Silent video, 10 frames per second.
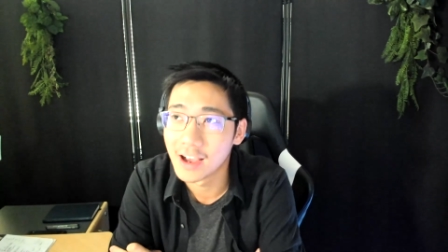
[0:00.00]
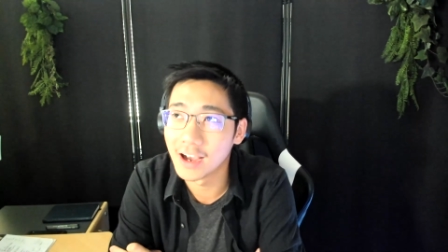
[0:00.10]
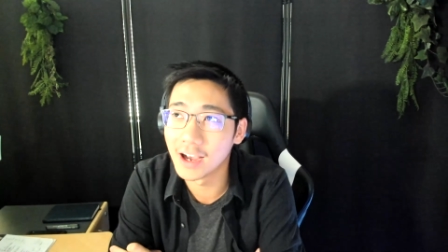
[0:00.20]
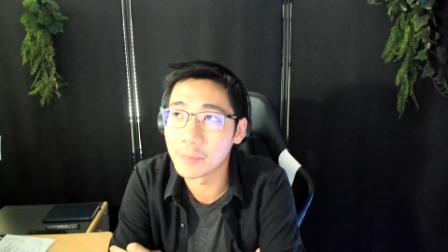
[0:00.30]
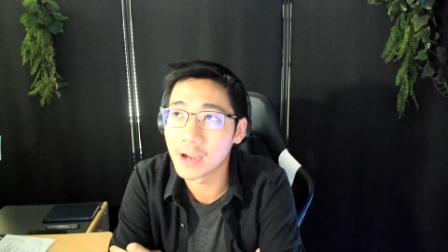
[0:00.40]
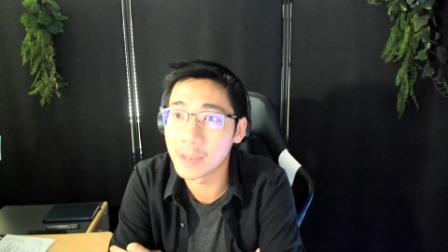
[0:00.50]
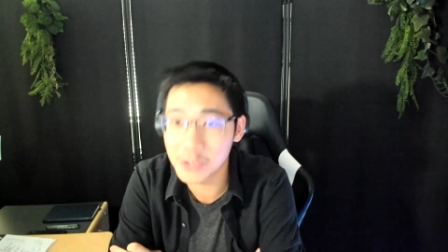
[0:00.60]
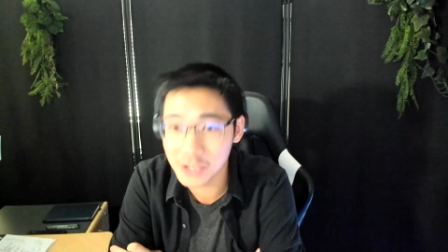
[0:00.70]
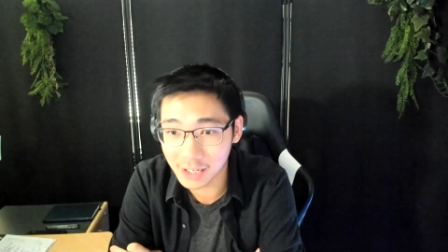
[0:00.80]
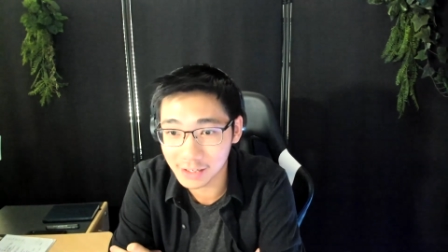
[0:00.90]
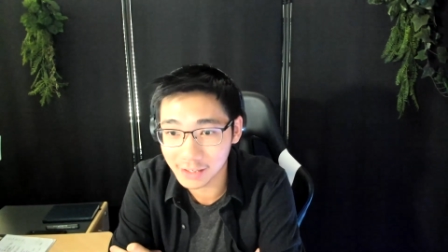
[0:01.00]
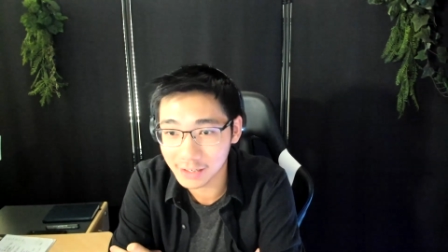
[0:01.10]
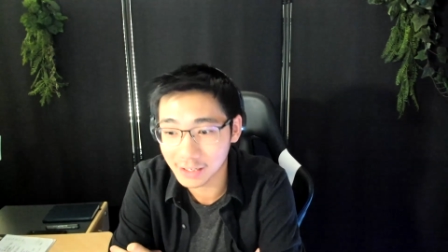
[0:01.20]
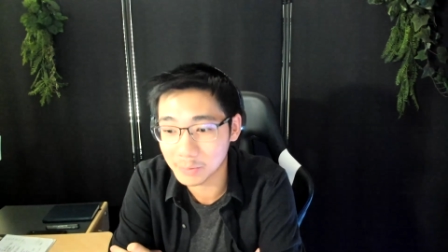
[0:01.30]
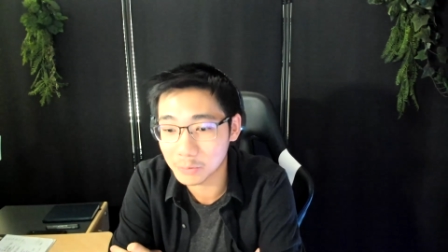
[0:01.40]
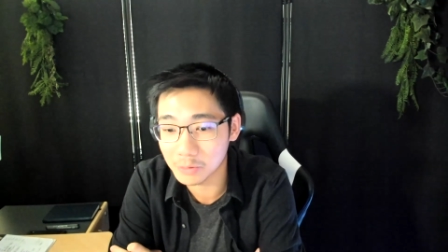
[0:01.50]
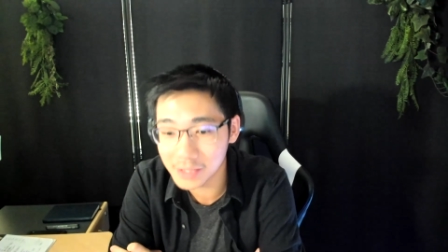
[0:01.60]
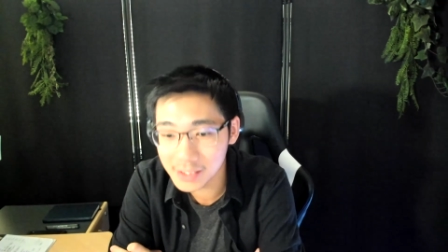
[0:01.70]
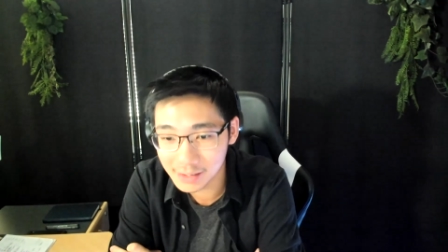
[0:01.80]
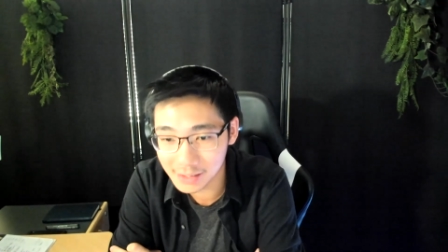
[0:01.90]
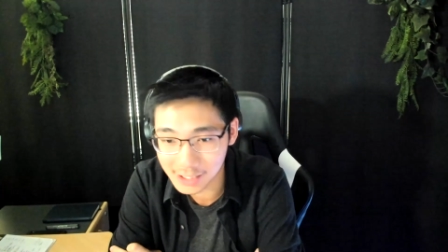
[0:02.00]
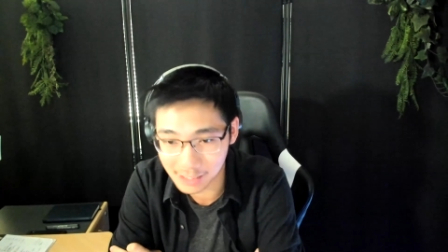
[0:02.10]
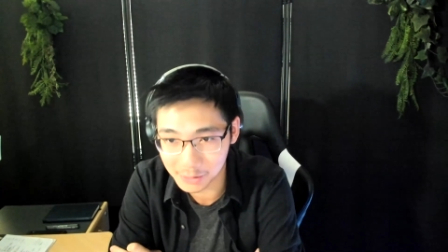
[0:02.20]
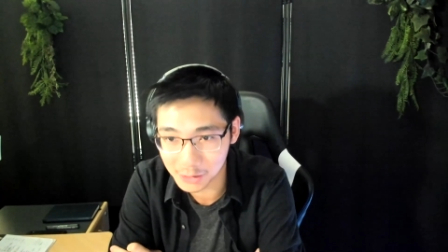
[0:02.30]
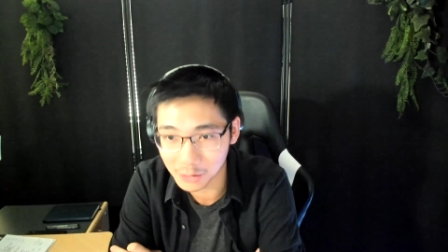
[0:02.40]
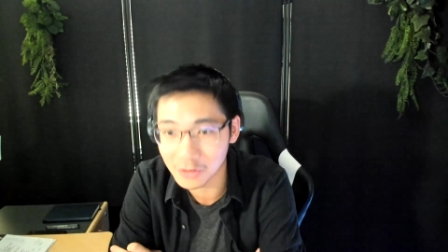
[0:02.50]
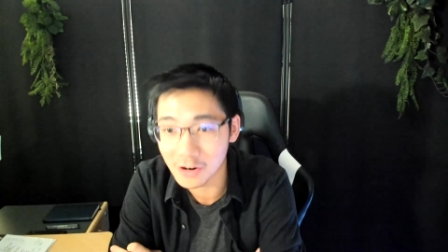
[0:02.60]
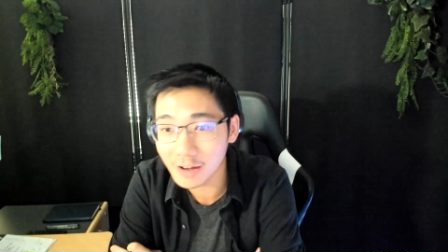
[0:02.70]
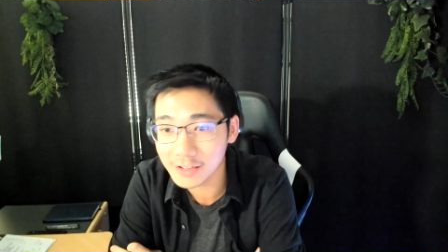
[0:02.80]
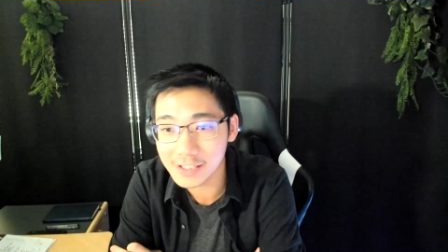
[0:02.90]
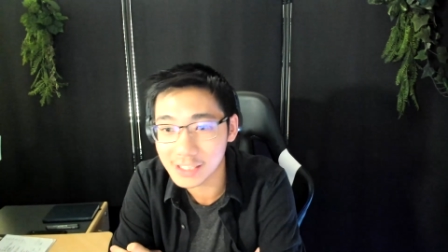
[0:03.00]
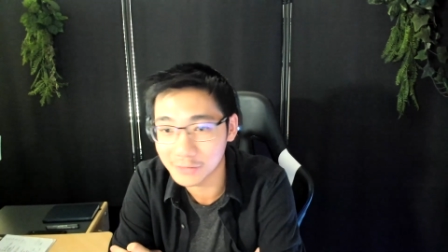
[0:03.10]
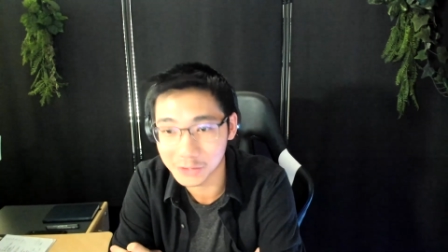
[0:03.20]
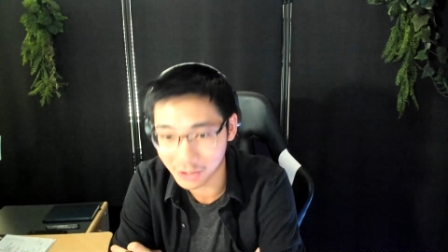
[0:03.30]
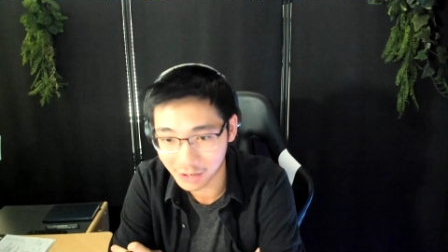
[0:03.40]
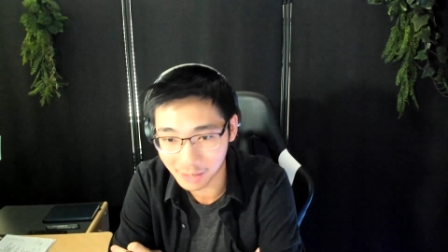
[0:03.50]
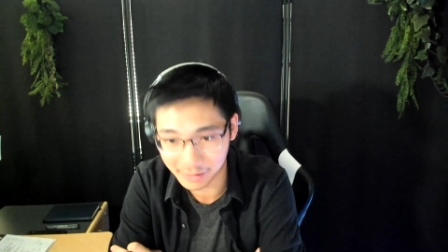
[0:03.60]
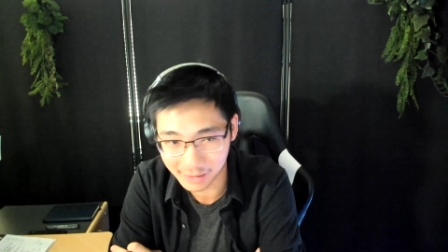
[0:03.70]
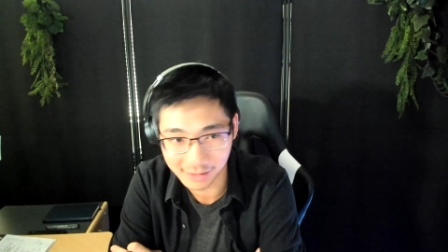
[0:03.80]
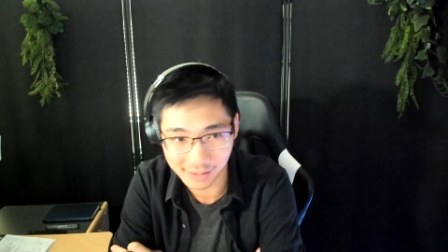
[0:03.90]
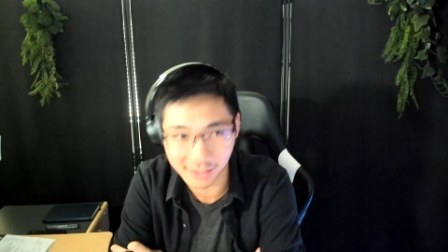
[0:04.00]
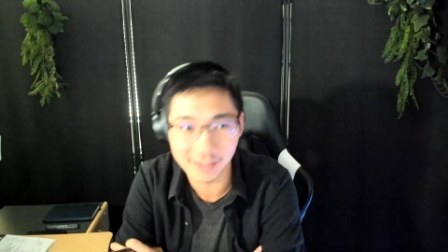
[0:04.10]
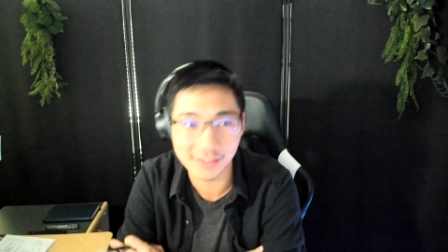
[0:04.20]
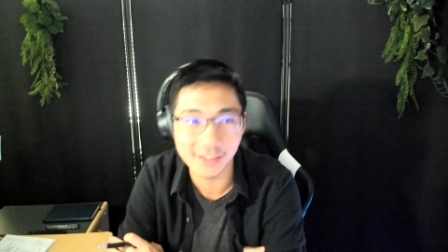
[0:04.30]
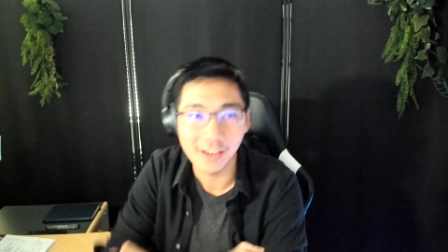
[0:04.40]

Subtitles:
I mentioned Allocate, and I'd be remiss in this episode not to even talk about Allocate.